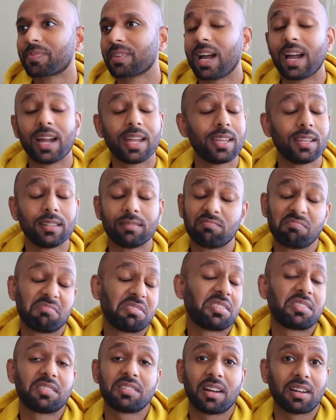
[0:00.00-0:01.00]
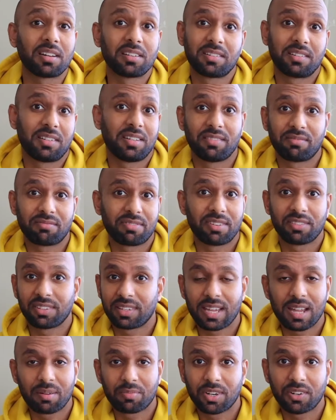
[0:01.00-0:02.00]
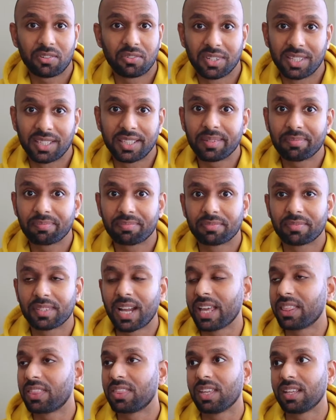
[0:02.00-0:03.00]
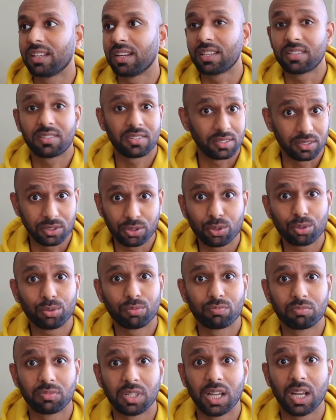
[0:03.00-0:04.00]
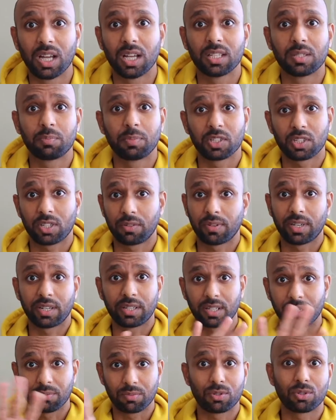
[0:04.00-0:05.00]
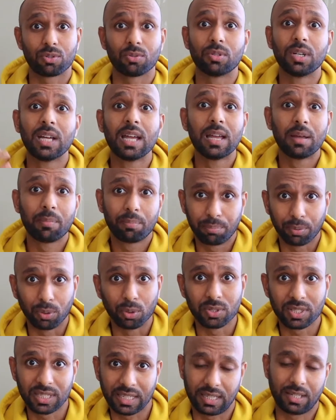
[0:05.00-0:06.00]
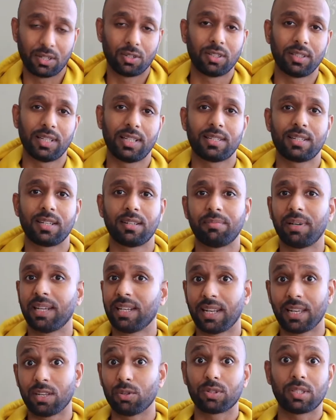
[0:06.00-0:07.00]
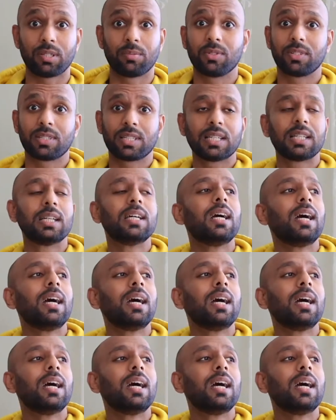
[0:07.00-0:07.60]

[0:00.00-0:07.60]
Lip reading: I sucked in front of the camera, really. I think I still do, especially when it comes to posing and all that stuff. Bhai nahi hota mujhse.